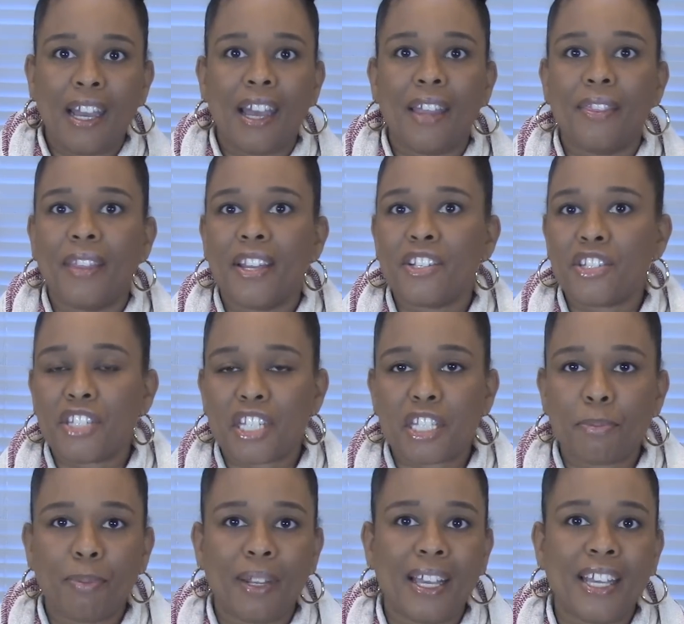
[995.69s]
and they just
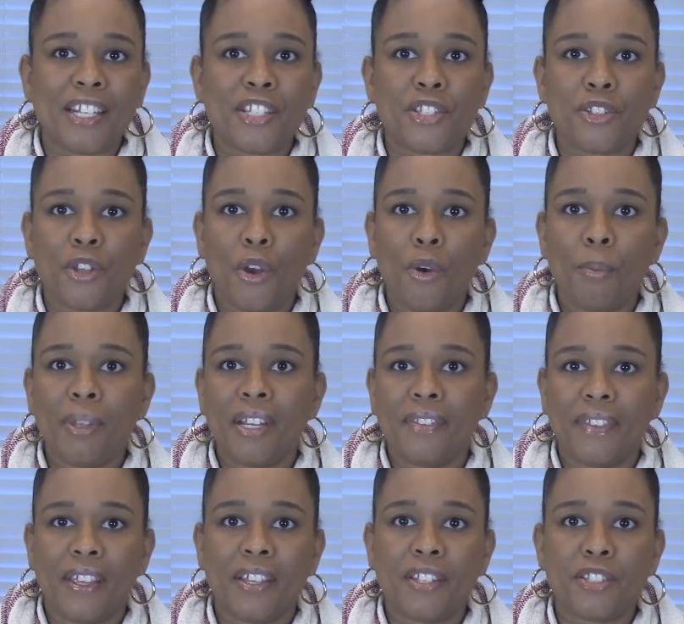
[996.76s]
explained so many
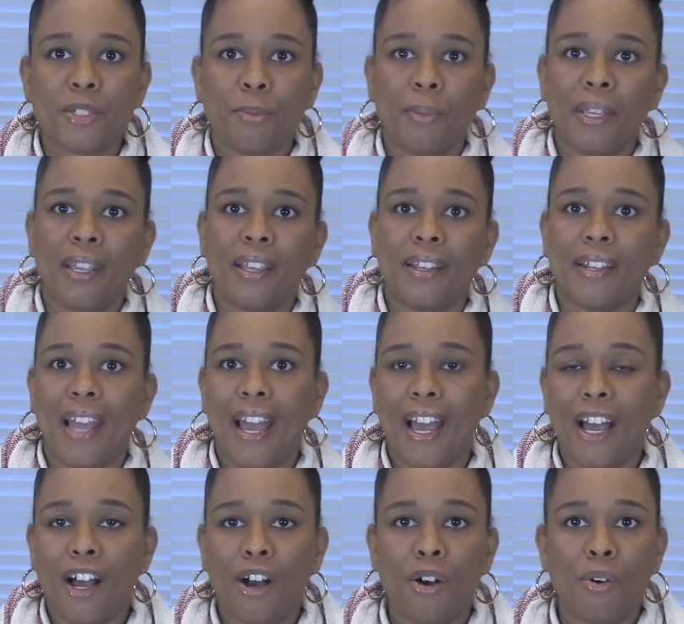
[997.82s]
things to me and
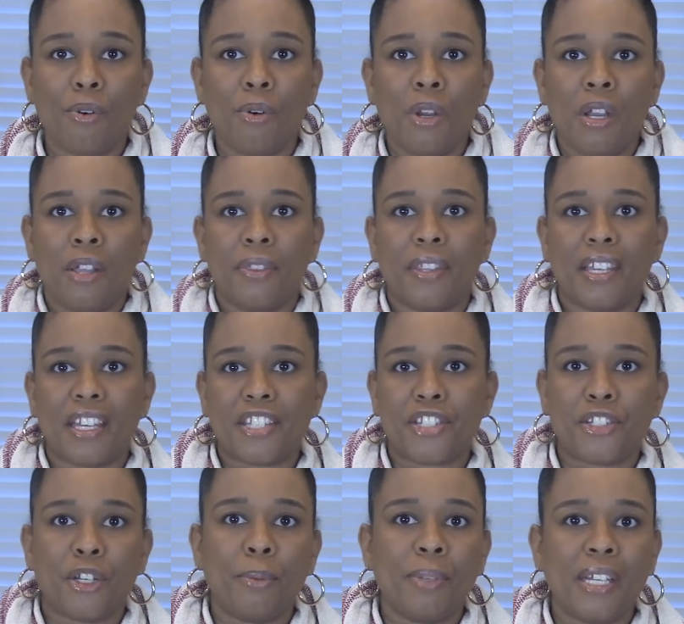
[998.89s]
how the
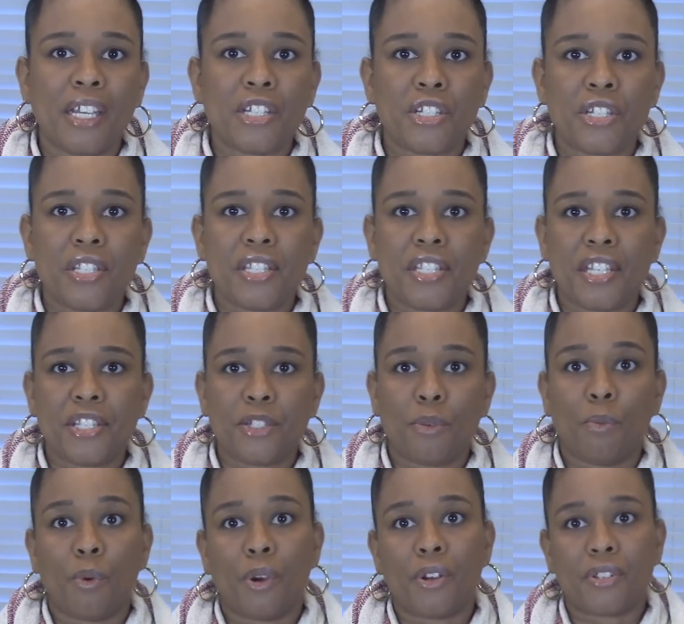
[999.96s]
extermination system
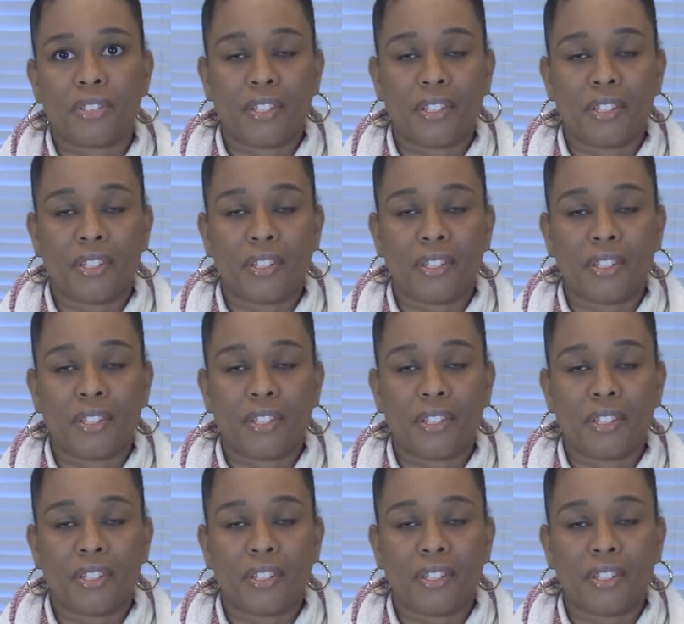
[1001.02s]
works.